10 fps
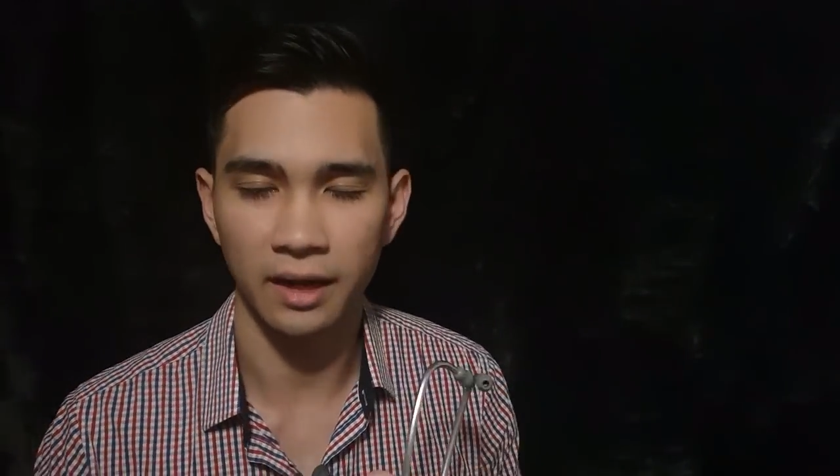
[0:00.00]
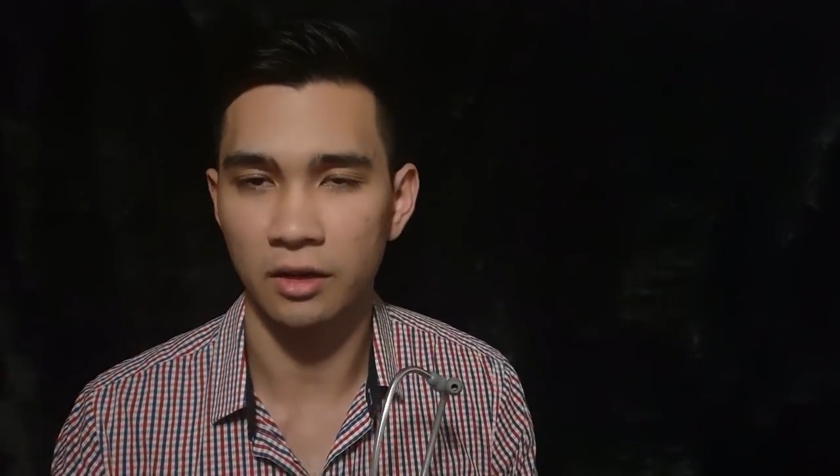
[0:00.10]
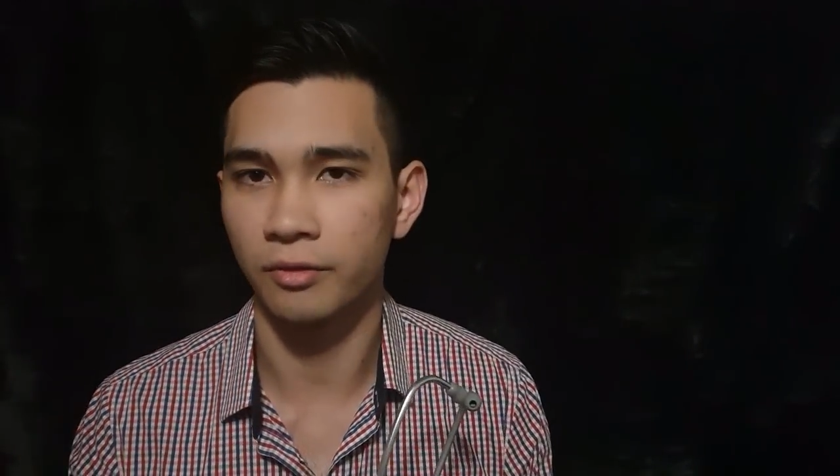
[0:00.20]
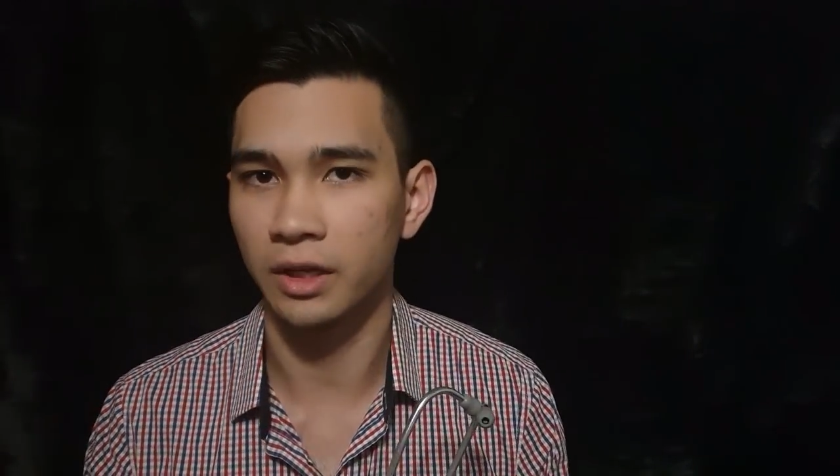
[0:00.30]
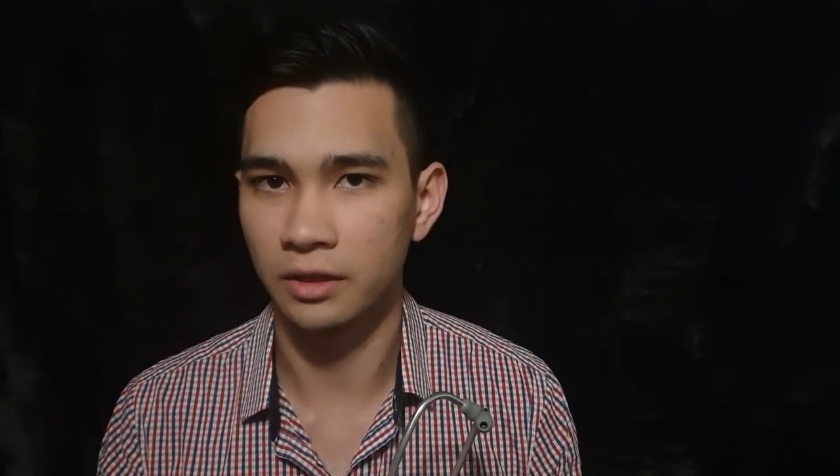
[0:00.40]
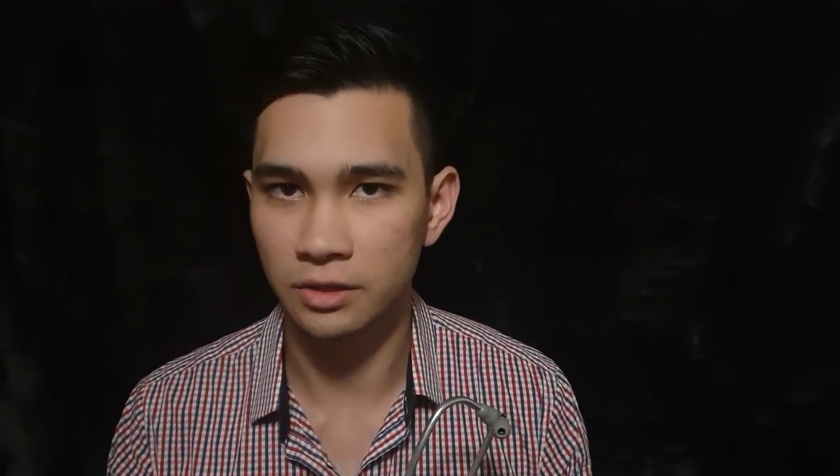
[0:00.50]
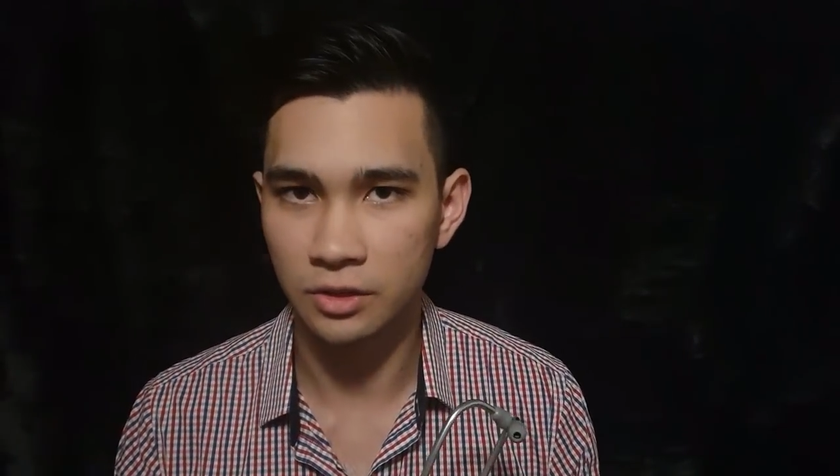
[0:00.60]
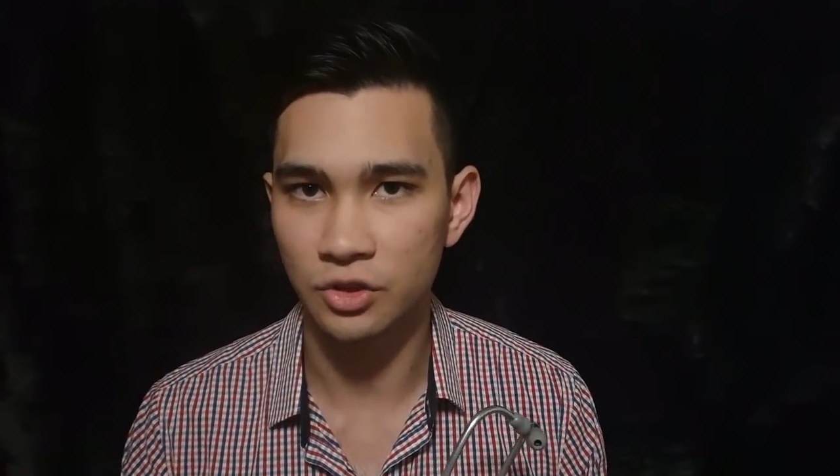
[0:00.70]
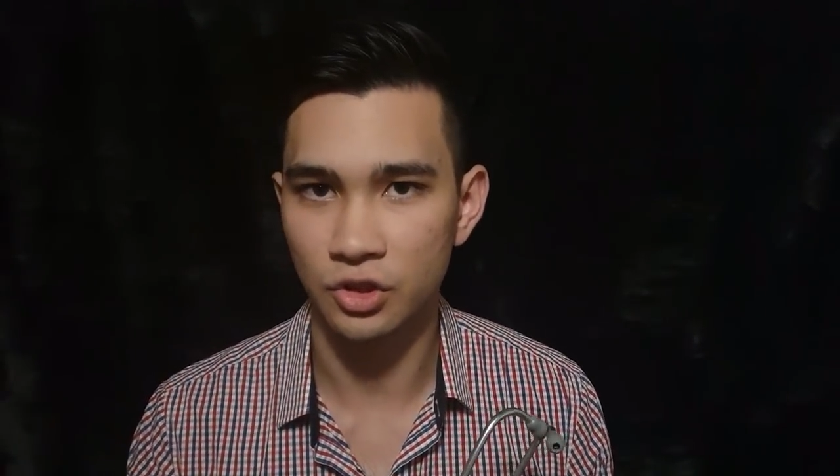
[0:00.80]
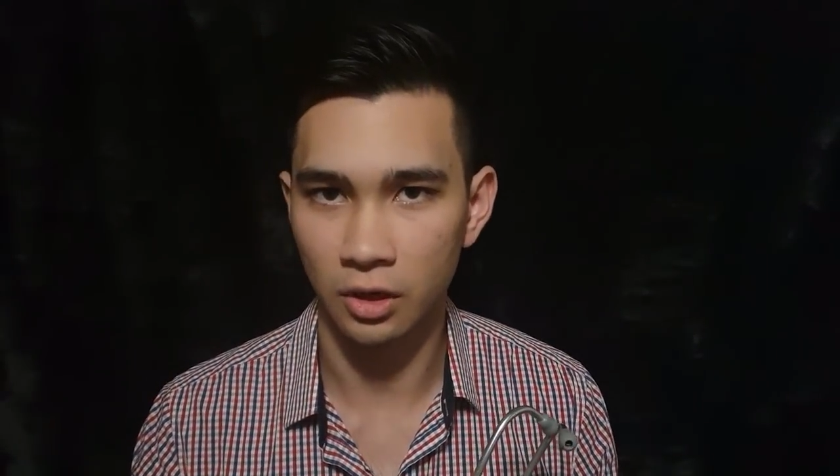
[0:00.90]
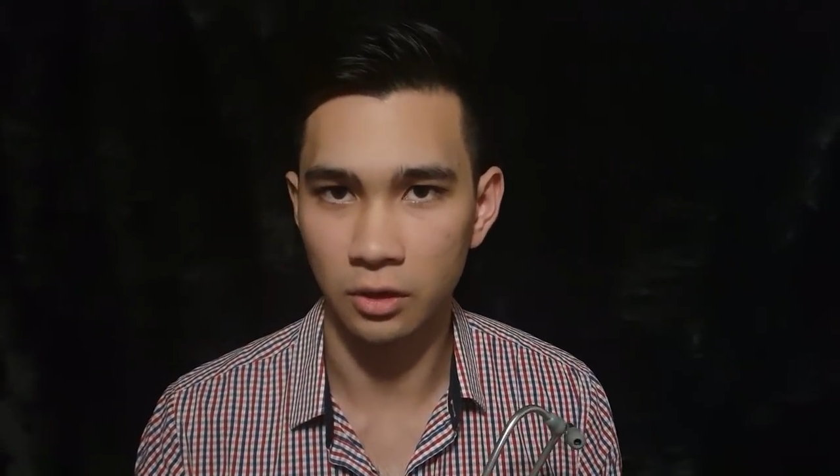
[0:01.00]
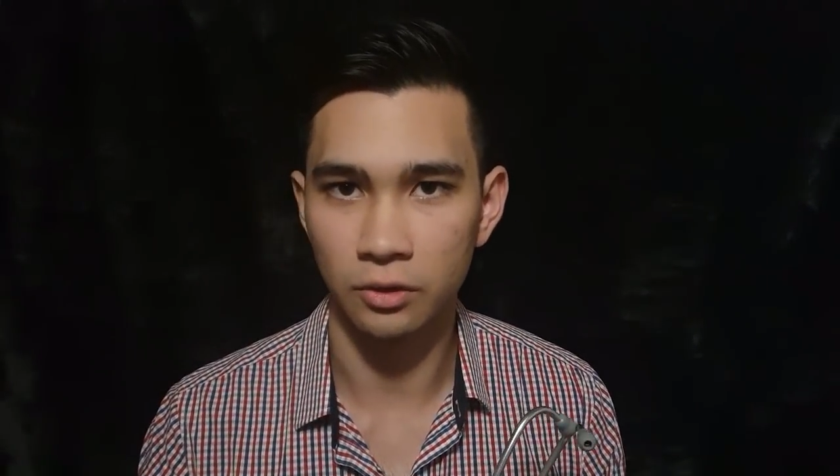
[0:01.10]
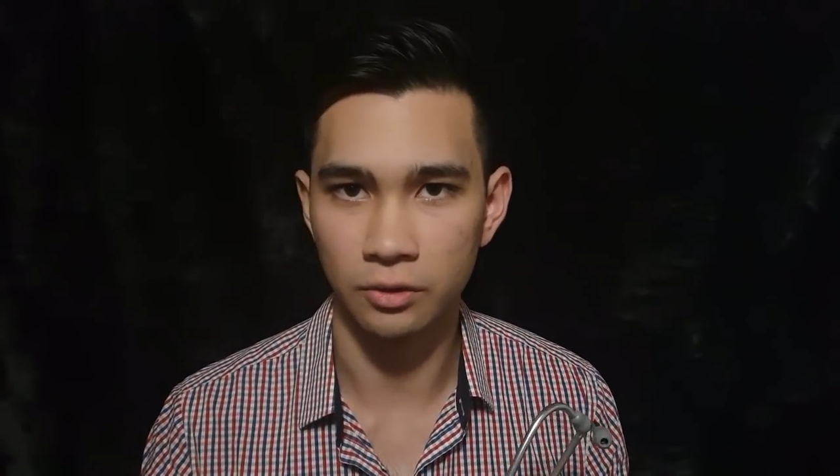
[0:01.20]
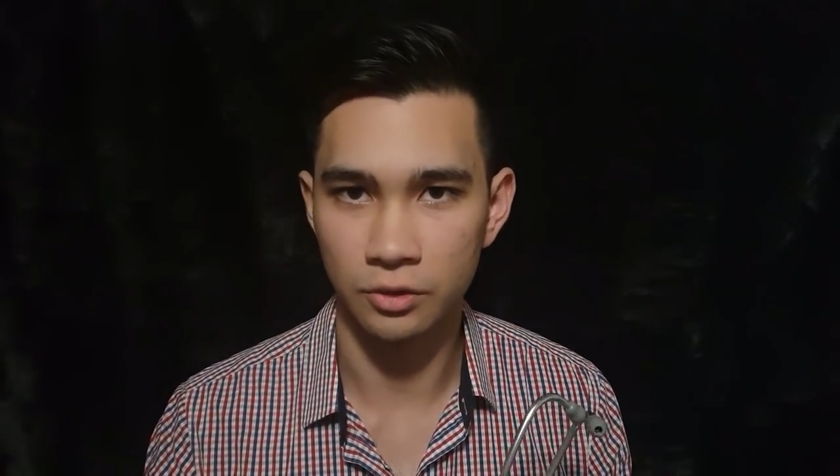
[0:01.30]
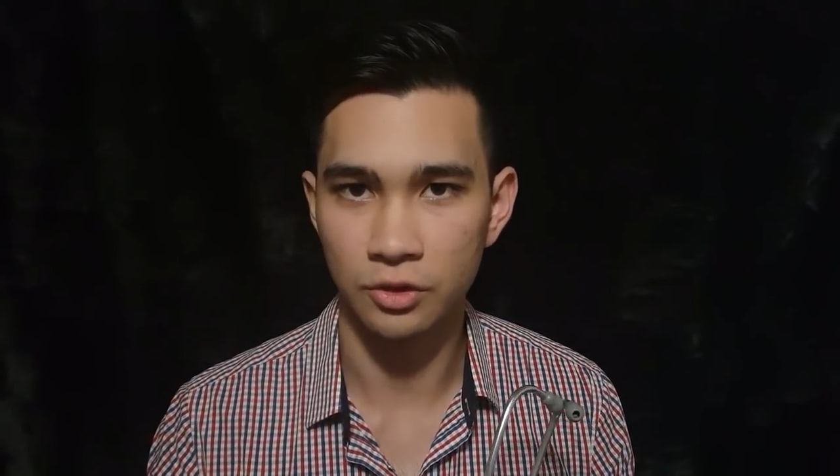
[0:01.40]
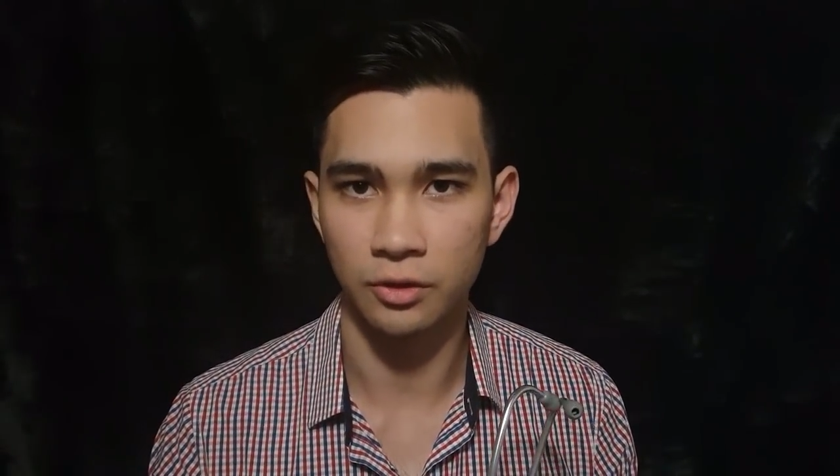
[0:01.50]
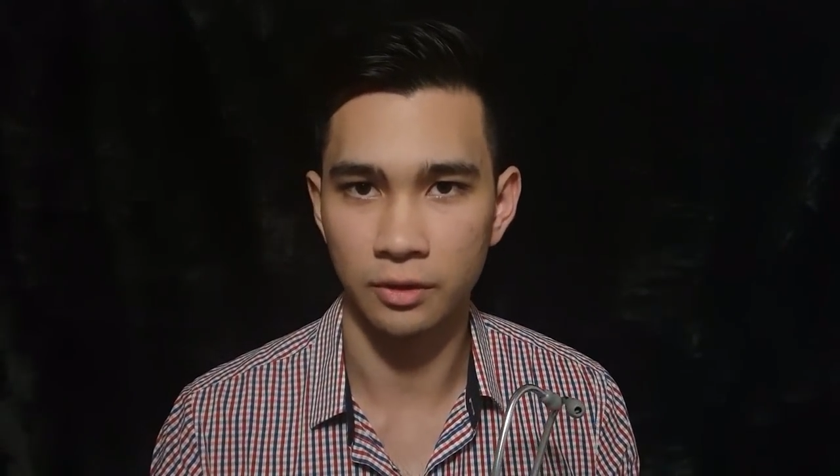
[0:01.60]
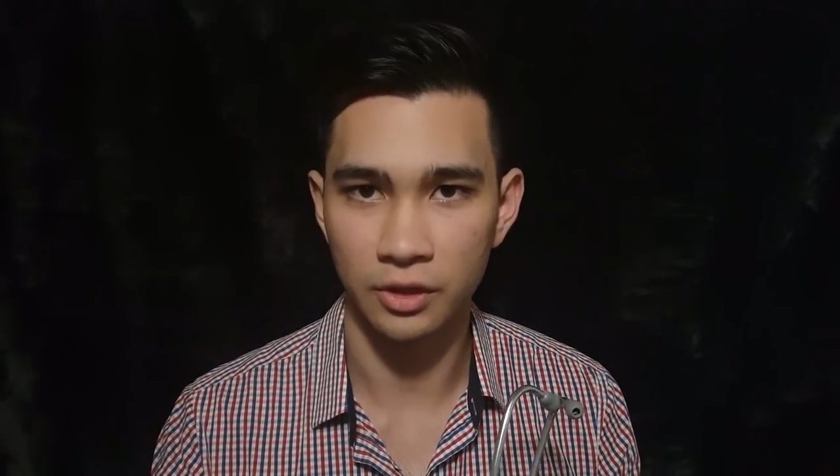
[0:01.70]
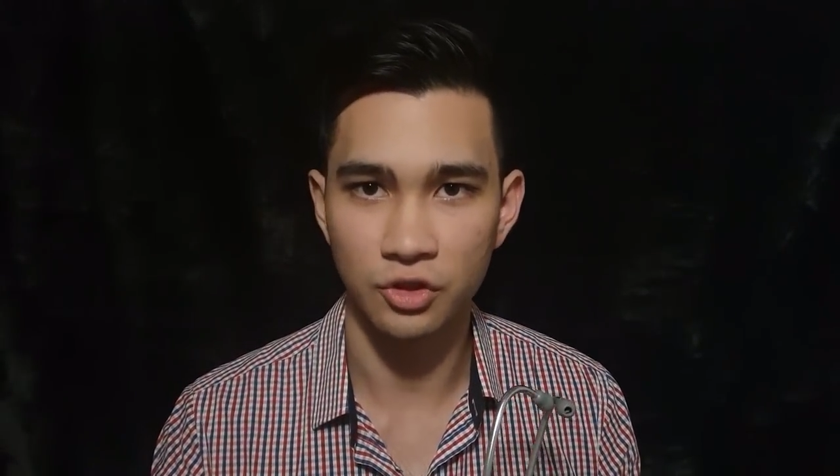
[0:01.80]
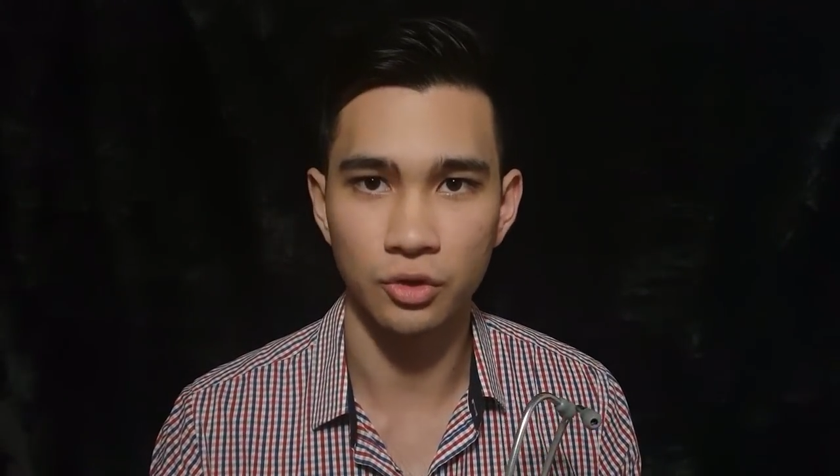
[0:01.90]
aggravated since childhood, so
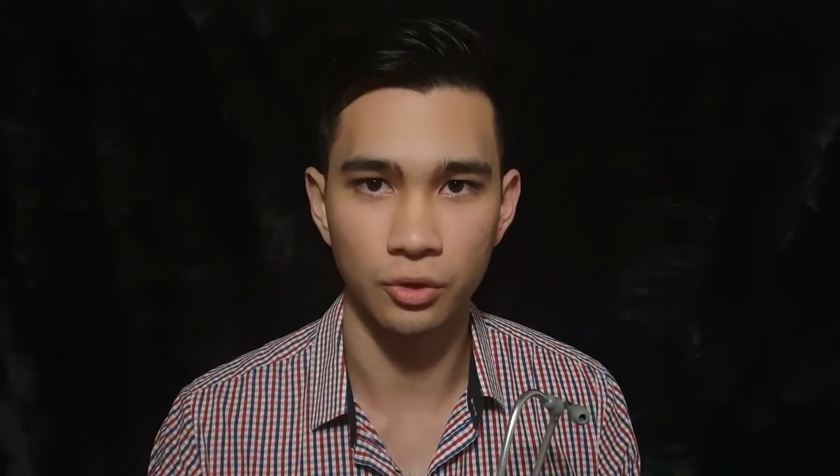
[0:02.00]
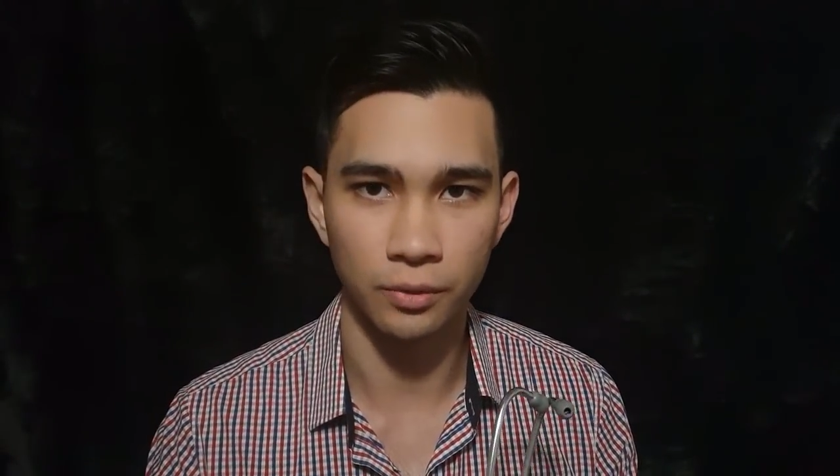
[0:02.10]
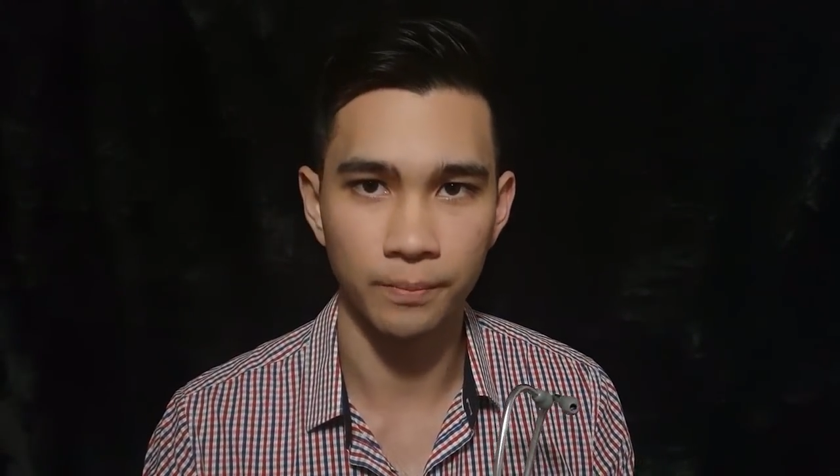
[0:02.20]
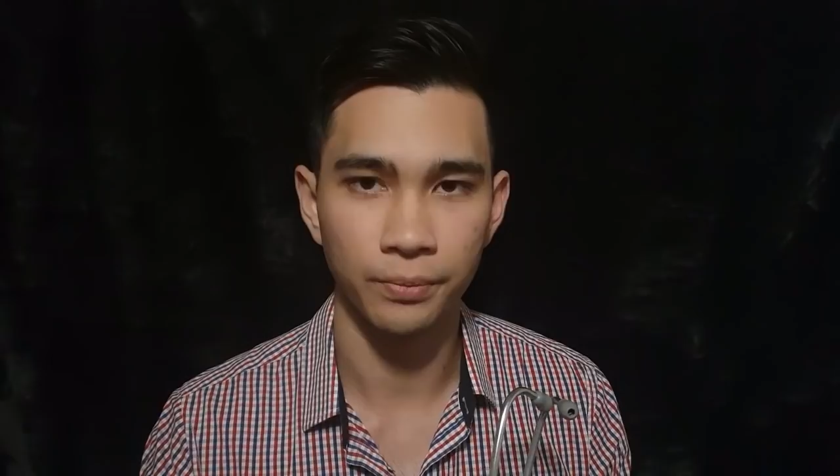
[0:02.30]
that's good.